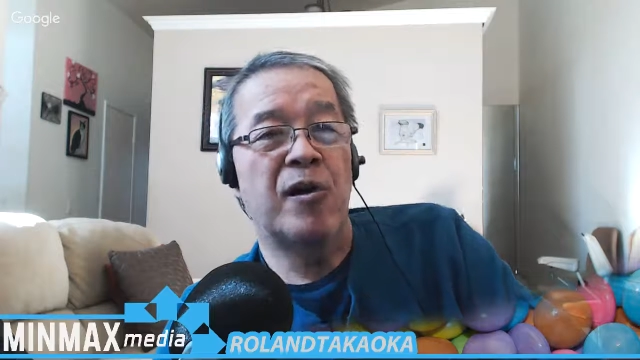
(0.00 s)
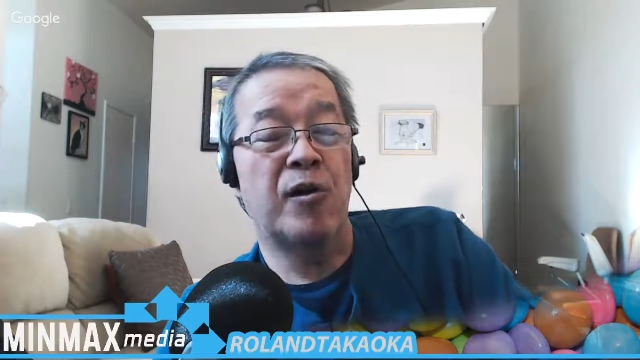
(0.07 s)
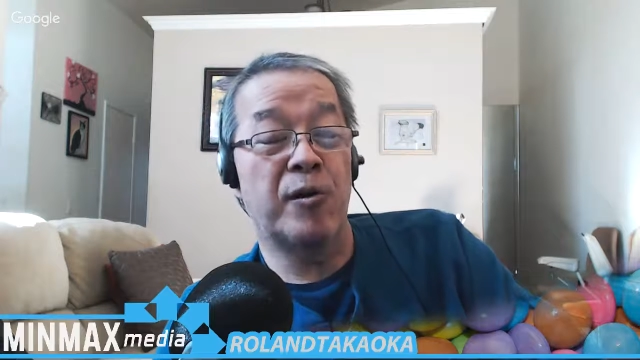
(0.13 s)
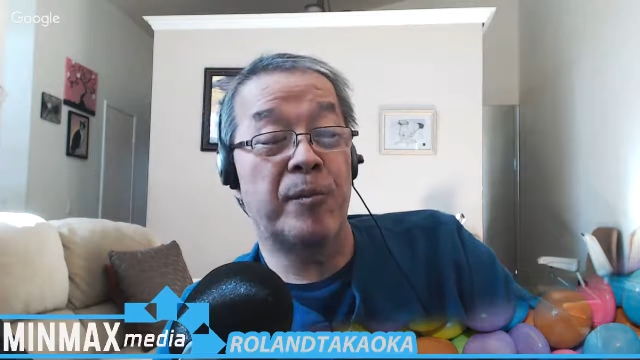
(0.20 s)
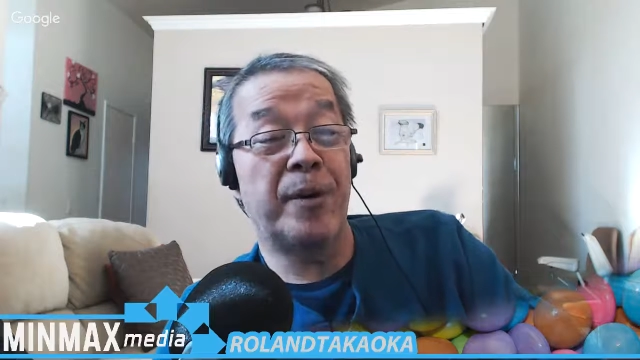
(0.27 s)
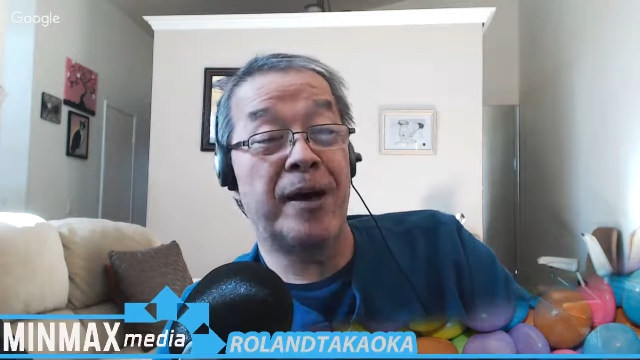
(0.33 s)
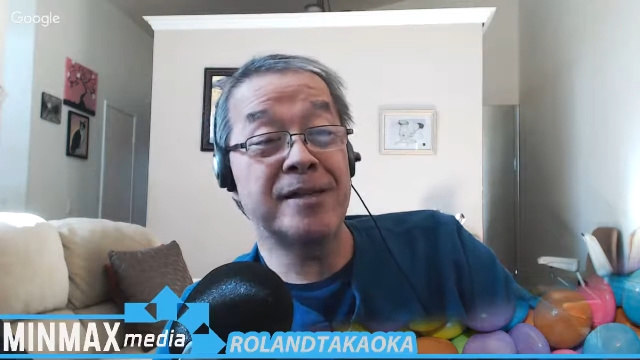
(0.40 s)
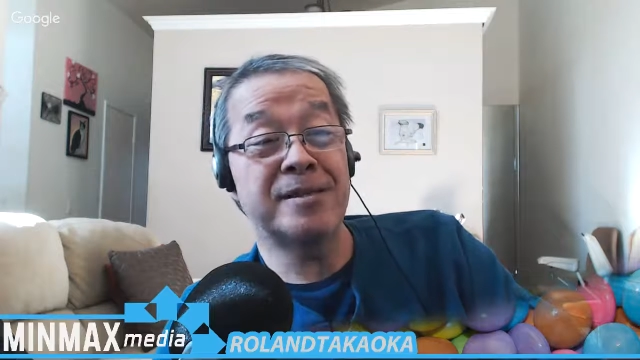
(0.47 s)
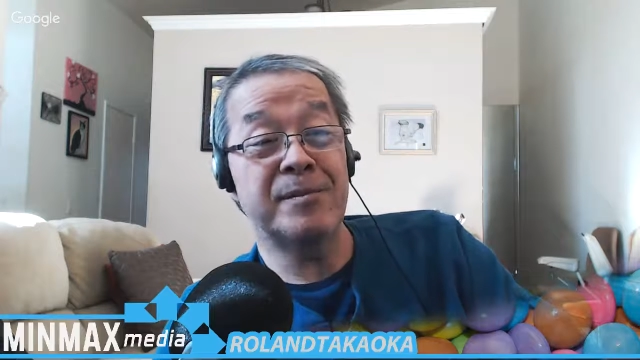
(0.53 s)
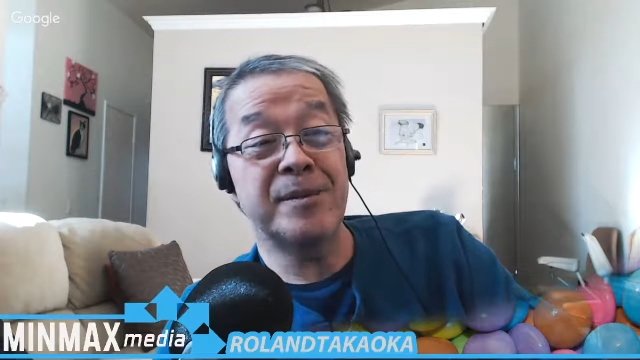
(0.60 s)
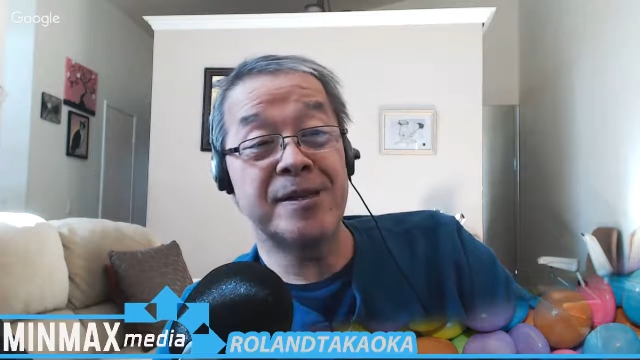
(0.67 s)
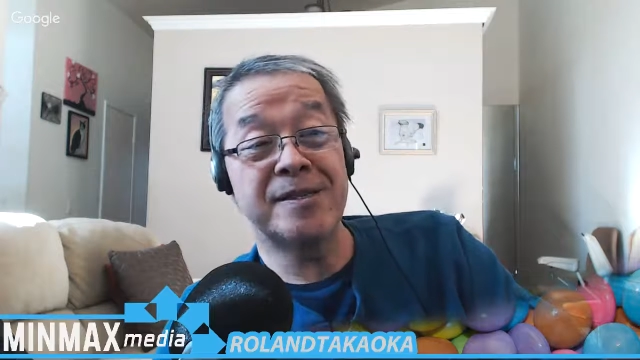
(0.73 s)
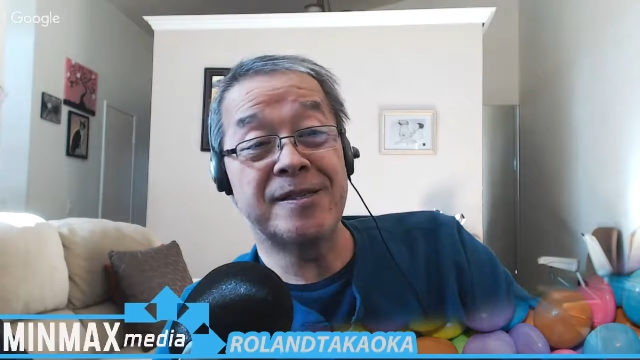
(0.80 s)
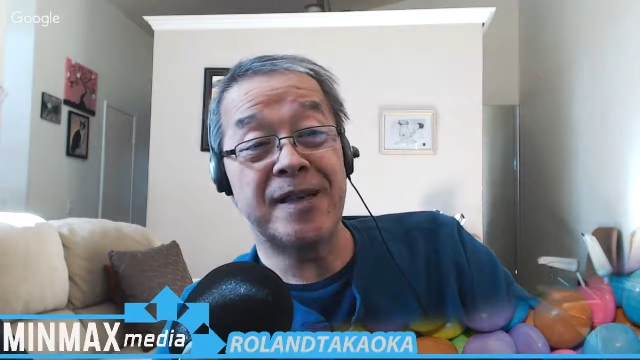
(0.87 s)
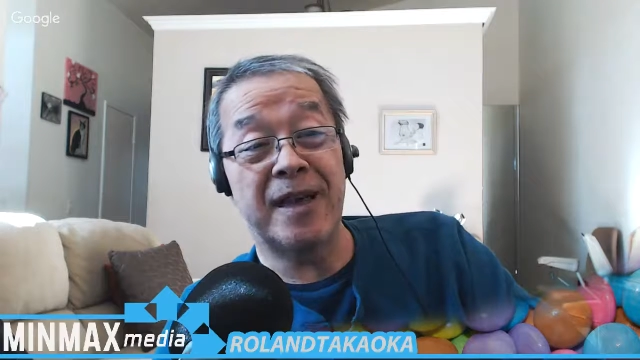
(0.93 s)
or
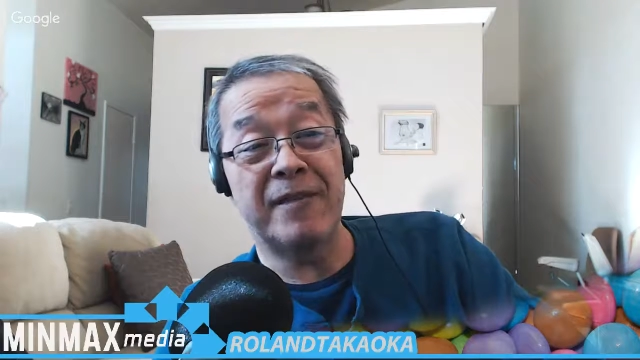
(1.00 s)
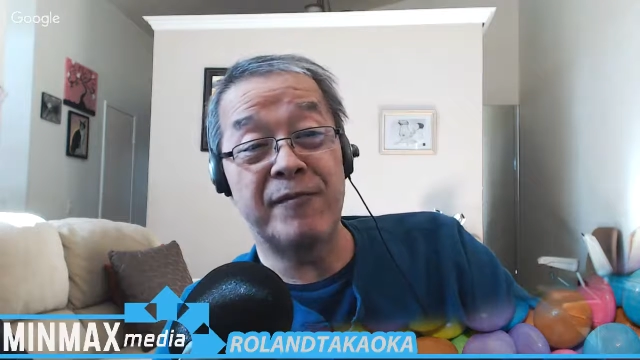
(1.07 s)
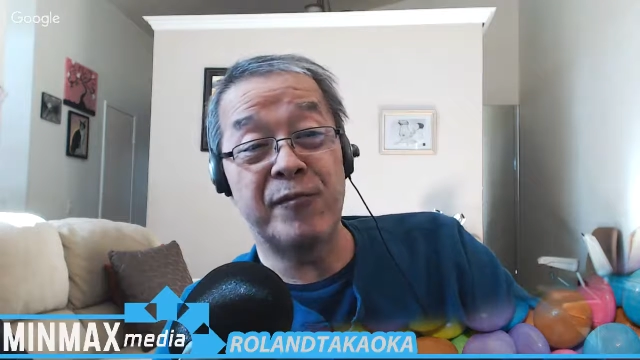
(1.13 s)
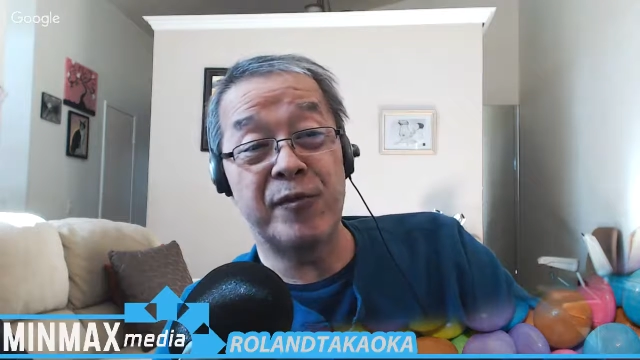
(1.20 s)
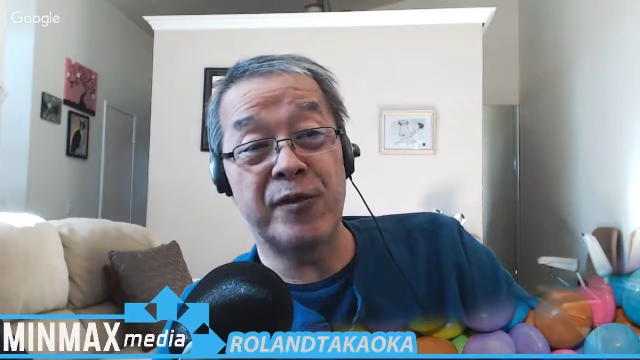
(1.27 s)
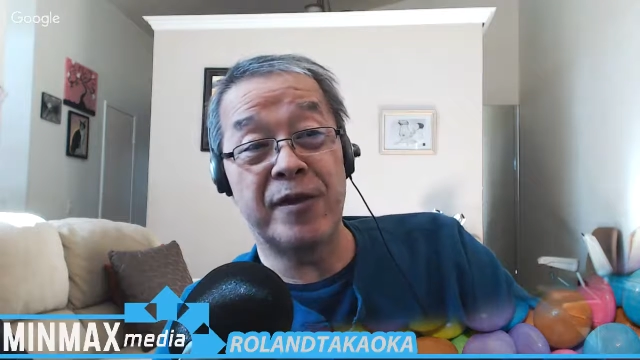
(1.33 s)
possibly save for